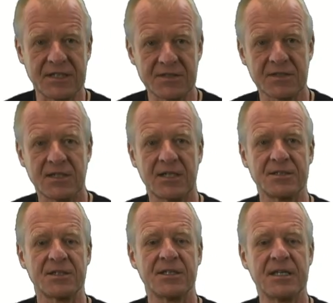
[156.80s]
Okay, now
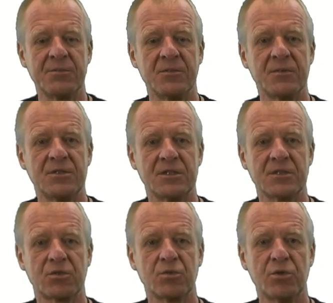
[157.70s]
let's go back to our
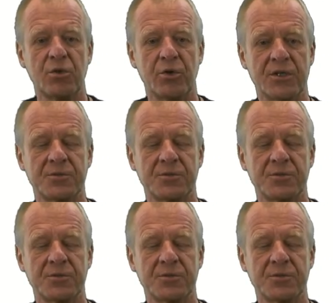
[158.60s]
performance chart.